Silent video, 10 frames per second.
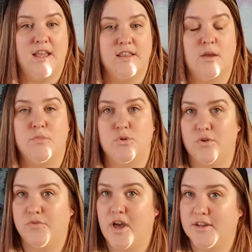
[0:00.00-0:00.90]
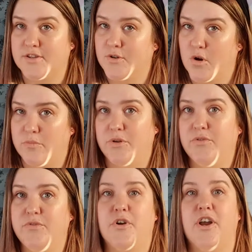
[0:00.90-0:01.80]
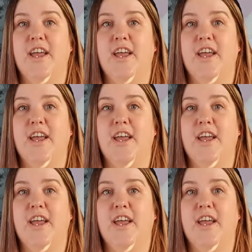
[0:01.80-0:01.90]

let me know if that's normal for